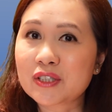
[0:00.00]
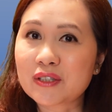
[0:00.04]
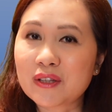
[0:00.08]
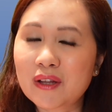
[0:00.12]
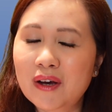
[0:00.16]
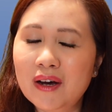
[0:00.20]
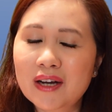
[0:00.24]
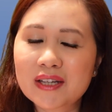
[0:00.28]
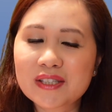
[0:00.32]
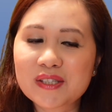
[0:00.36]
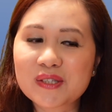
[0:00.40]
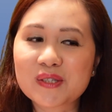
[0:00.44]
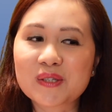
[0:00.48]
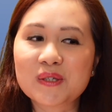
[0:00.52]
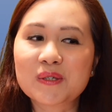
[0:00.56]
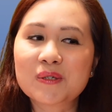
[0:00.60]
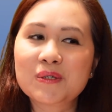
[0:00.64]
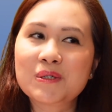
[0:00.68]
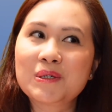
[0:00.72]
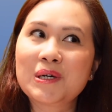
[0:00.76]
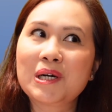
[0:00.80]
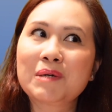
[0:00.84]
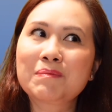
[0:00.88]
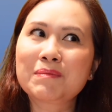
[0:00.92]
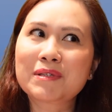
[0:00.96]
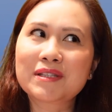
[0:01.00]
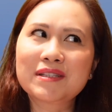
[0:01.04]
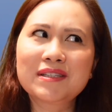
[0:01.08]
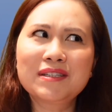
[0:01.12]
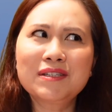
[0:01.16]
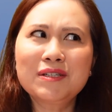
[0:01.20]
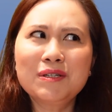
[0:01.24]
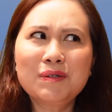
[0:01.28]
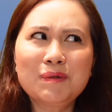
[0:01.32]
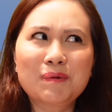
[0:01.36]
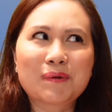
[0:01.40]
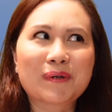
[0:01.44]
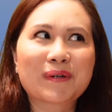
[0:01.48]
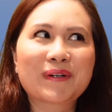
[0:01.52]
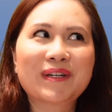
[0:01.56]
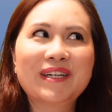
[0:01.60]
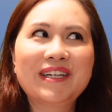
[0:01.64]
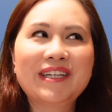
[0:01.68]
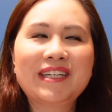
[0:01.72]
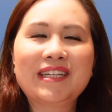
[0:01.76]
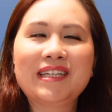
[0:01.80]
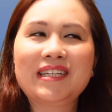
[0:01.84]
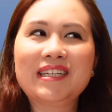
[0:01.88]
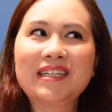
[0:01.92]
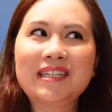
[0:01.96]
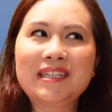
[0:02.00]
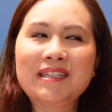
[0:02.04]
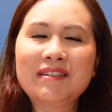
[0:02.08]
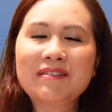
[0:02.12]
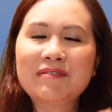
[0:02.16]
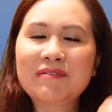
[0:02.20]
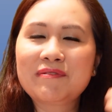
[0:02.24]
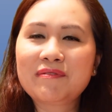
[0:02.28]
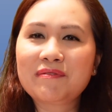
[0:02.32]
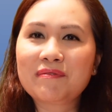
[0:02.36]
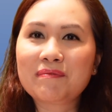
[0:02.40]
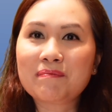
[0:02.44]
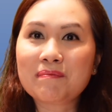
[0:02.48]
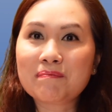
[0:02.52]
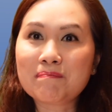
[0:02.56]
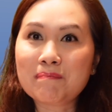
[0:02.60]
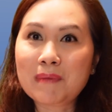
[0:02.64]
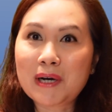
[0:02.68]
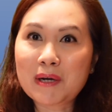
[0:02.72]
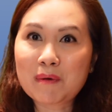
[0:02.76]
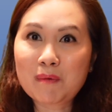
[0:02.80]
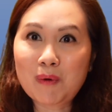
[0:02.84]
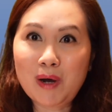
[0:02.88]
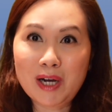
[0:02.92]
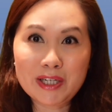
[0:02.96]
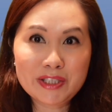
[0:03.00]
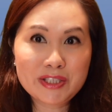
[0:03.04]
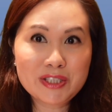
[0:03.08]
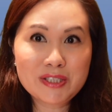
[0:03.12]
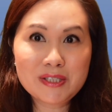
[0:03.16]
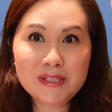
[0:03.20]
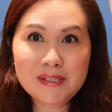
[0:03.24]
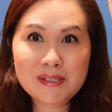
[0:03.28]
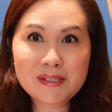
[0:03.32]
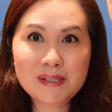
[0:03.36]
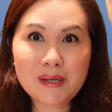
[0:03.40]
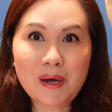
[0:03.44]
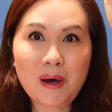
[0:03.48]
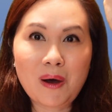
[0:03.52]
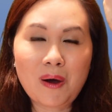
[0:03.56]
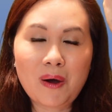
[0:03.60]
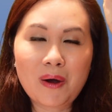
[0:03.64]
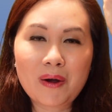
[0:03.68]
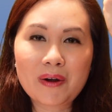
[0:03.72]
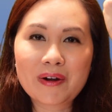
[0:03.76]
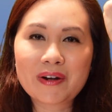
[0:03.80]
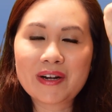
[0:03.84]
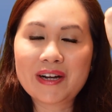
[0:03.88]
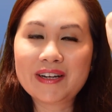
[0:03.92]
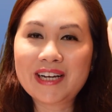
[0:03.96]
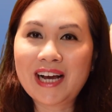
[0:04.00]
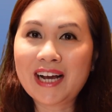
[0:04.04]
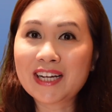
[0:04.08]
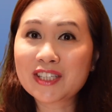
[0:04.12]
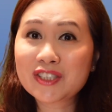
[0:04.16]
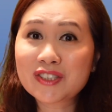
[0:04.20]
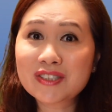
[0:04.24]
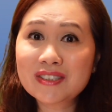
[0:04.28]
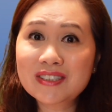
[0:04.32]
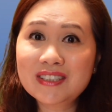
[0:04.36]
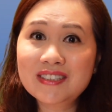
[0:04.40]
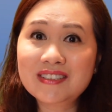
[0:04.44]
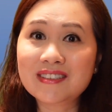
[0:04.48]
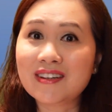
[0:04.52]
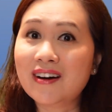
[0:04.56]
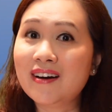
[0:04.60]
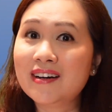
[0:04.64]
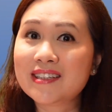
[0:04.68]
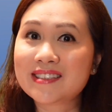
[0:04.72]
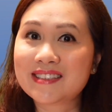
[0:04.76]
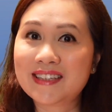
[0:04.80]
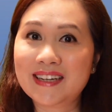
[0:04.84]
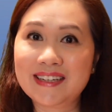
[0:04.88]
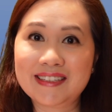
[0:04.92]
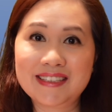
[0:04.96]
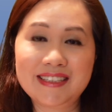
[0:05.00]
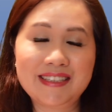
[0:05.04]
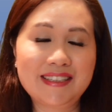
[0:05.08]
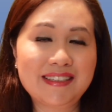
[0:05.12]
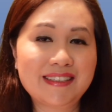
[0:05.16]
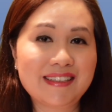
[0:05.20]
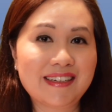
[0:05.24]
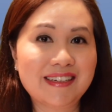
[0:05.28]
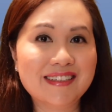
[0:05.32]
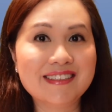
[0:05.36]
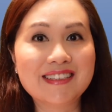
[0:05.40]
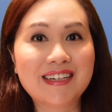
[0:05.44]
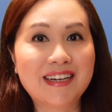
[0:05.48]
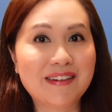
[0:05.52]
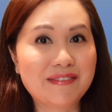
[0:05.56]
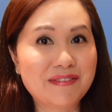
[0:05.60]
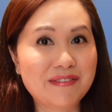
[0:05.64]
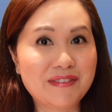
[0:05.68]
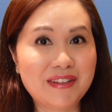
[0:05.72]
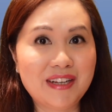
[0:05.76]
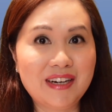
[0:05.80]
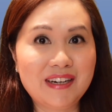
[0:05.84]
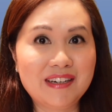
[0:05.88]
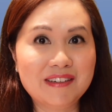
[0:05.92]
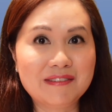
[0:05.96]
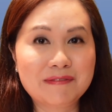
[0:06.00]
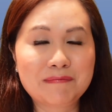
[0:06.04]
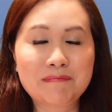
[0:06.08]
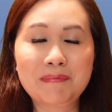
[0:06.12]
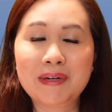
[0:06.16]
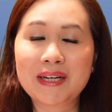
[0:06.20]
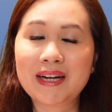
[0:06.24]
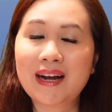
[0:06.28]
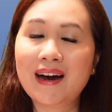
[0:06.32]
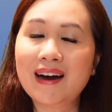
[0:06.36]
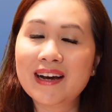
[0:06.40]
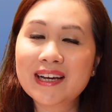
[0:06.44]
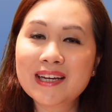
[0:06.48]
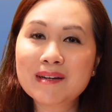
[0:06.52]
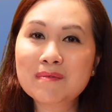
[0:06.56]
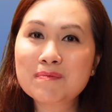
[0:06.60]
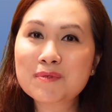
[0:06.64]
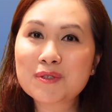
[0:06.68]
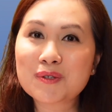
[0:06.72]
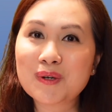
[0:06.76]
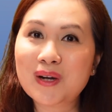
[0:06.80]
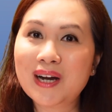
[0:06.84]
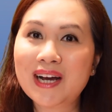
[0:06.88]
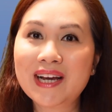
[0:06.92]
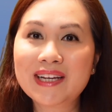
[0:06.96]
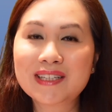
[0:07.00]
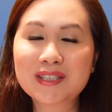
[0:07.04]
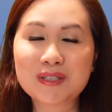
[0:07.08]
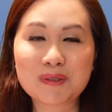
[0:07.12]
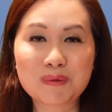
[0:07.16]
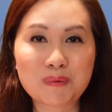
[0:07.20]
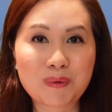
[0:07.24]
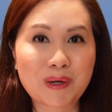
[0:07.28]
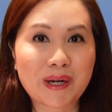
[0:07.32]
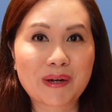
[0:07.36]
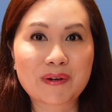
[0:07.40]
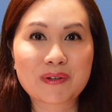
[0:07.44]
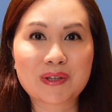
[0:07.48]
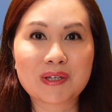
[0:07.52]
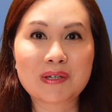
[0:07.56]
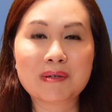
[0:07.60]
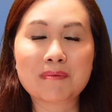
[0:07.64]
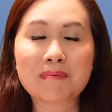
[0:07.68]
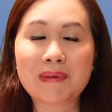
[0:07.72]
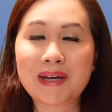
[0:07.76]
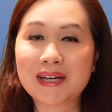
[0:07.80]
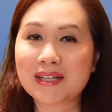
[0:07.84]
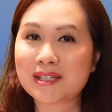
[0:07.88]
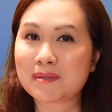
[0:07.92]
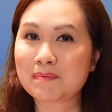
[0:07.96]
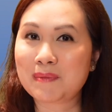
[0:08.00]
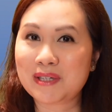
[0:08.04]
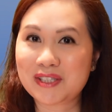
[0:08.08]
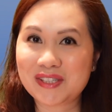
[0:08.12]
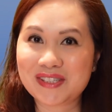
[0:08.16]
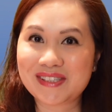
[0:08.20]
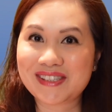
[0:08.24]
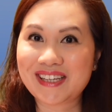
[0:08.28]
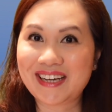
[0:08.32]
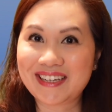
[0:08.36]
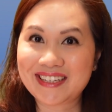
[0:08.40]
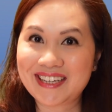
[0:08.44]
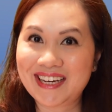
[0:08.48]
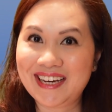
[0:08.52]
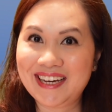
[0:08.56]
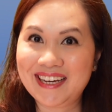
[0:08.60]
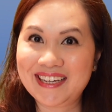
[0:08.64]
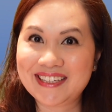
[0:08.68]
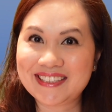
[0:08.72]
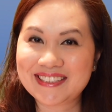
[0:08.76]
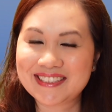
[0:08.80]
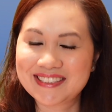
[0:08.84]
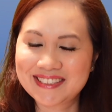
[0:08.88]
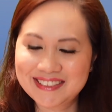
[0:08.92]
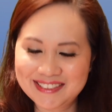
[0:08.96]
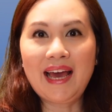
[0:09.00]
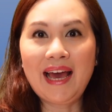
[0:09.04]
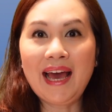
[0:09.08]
a lot, so I'm a little worried if my watches are actually not getting enough love, but I am trying to wear them as much as I can.